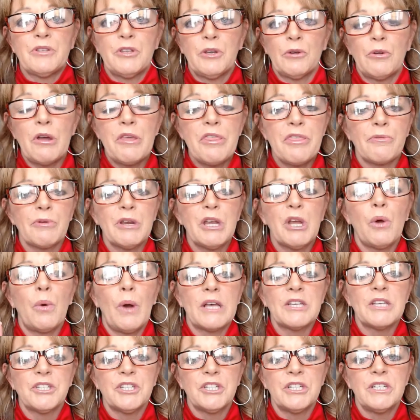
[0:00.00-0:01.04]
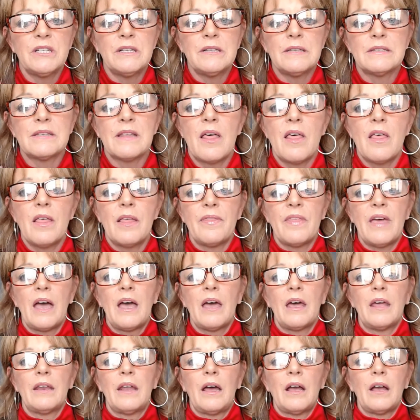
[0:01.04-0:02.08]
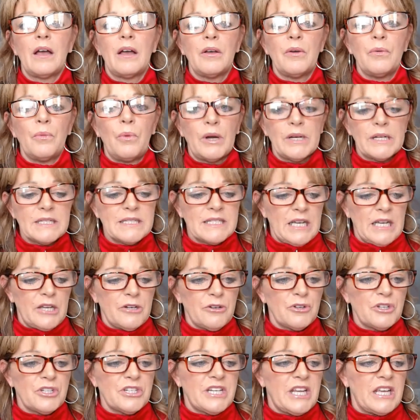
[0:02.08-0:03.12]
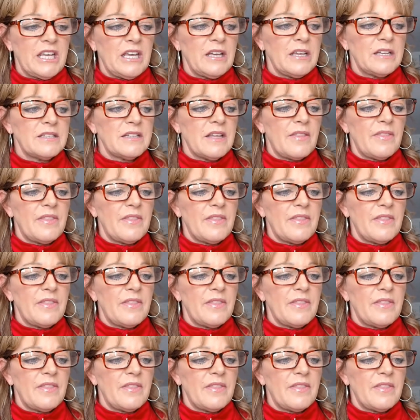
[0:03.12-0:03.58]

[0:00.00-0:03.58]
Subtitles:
there are 3 questions that I want us to understand